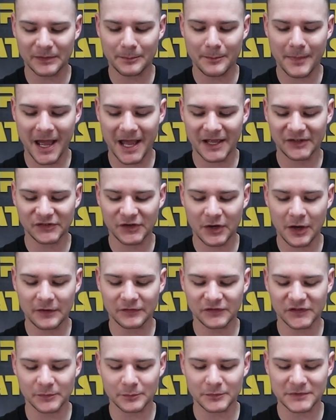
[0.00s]
and mask
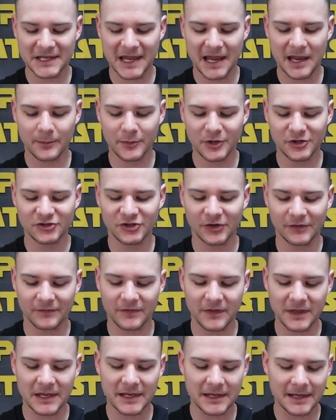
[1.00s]
off some damage
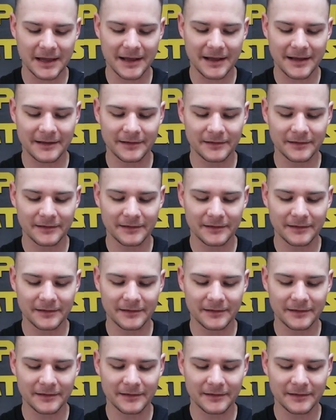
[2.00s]
of the